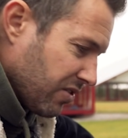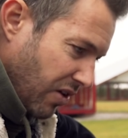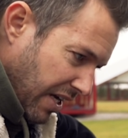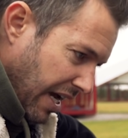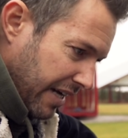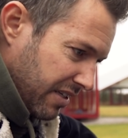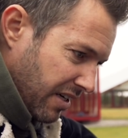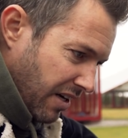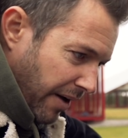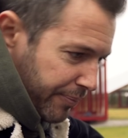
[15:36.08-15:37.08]
it's going to get
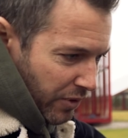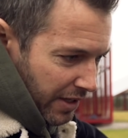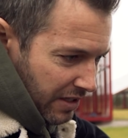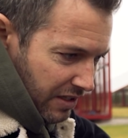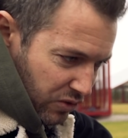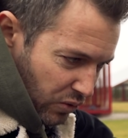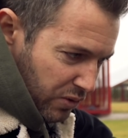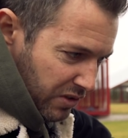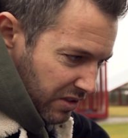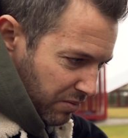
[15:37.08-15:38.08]
an upgraded
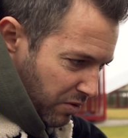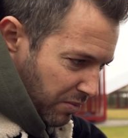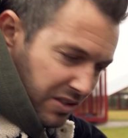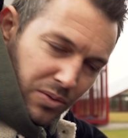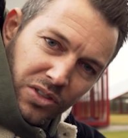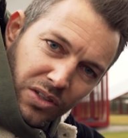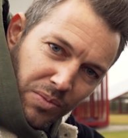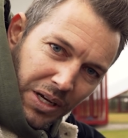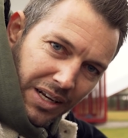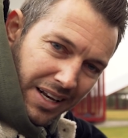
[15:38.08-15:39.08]
exhaust system from us, which is going
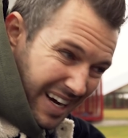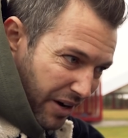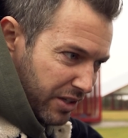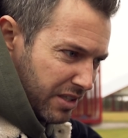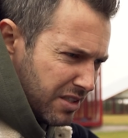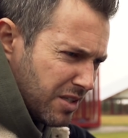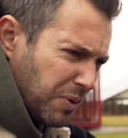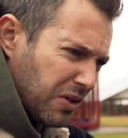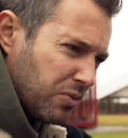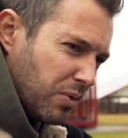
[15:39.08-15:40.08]
to make it louder. It's just
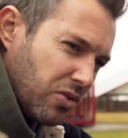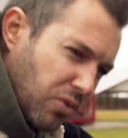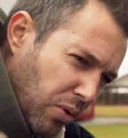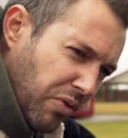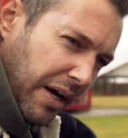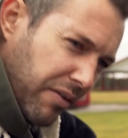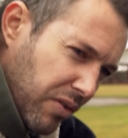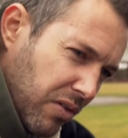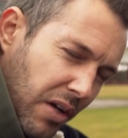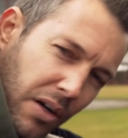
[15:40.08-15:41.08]
because we sort of have
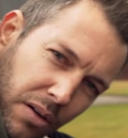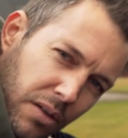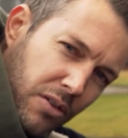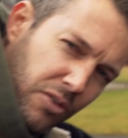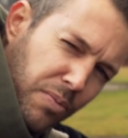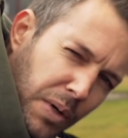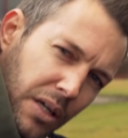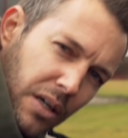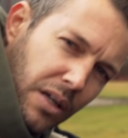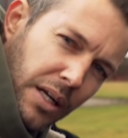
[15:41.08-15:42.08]
this heritage of
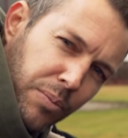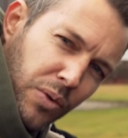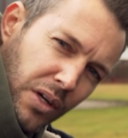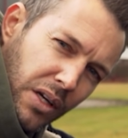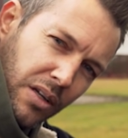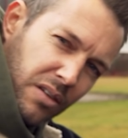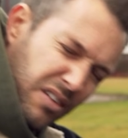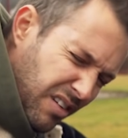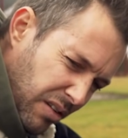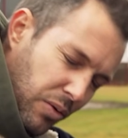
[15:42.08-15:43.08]
making Lamborghinis
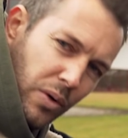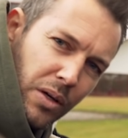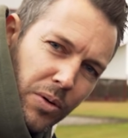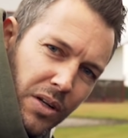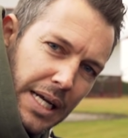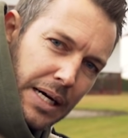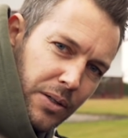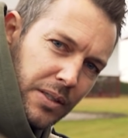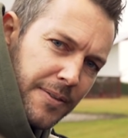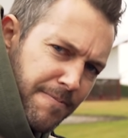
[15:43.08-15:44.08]
just a wee bit
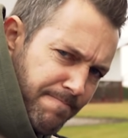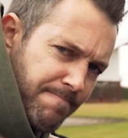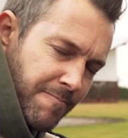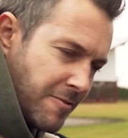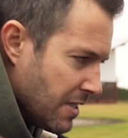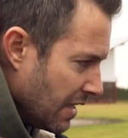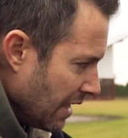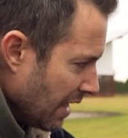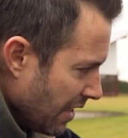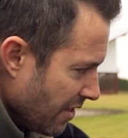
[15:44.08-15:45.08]
louder.
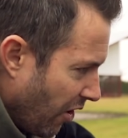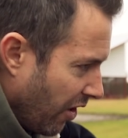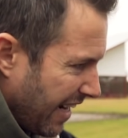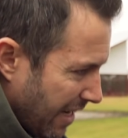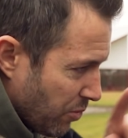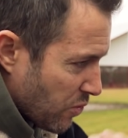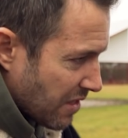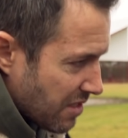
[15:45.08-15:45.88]
Yeah, I'm also